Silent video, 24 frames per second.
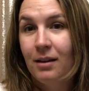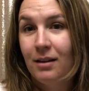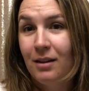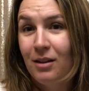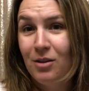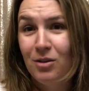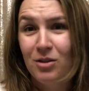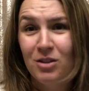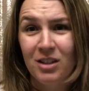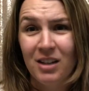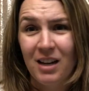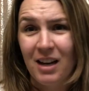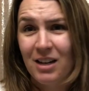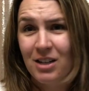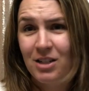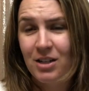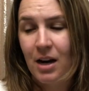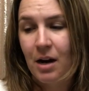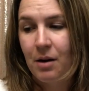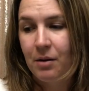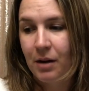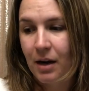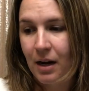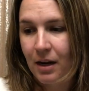Usually I
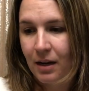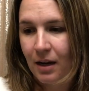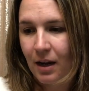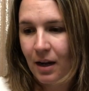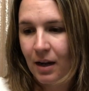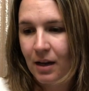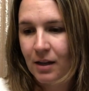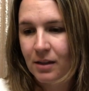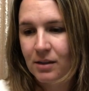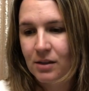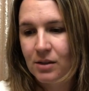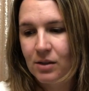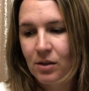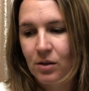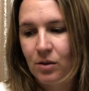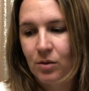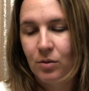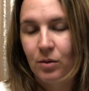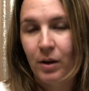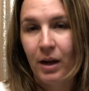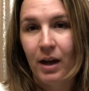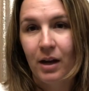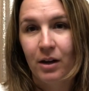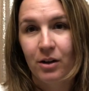shower at night,
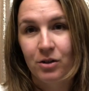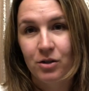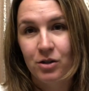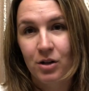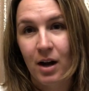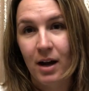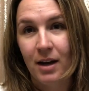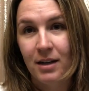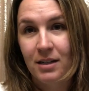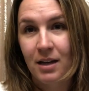so hair dry